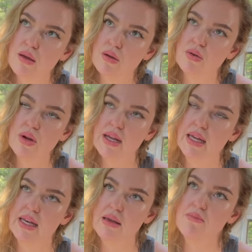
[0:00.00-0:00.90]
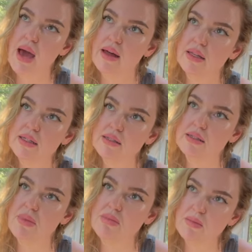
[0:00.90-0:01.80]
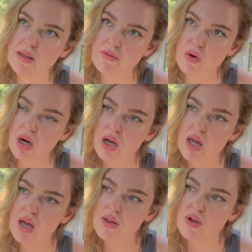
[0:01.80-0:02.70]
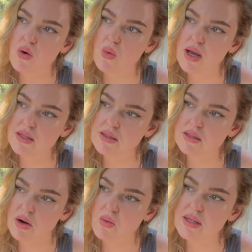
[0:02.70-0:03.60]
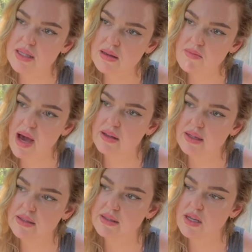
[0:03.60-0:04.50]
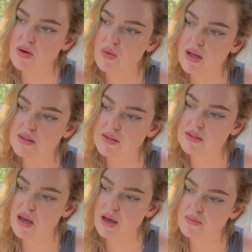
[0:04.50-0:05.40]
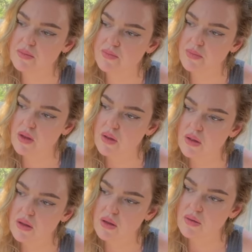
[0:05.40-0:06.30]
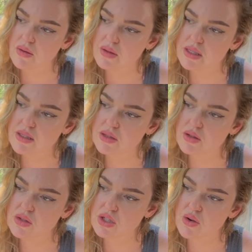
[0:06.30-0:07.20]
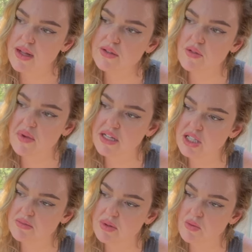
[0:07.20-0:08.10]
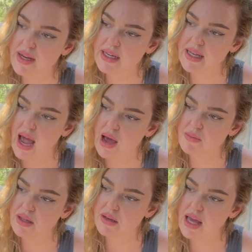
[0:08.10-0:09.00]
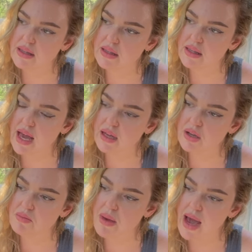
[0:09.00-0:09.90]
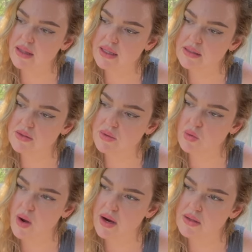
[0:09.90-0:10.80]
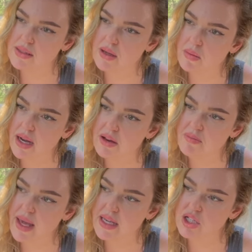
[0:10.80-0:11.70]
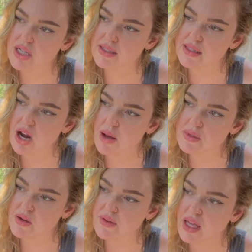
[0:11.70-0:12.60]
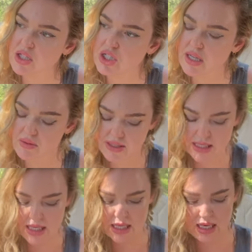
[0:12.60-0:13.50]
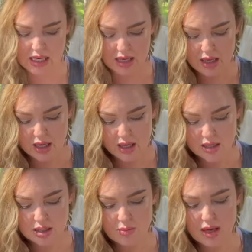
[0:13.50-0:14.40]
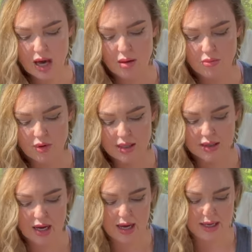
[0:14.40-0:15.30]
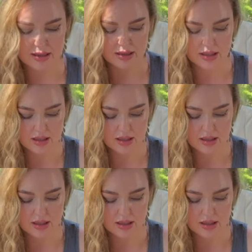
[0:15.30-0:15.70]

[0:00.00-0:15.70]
creating an imbalance maybe before, there was an imbalance. There was there's a transformation been waiting to happen, and that balance required some kind of patience and observation. It was key to become realigned.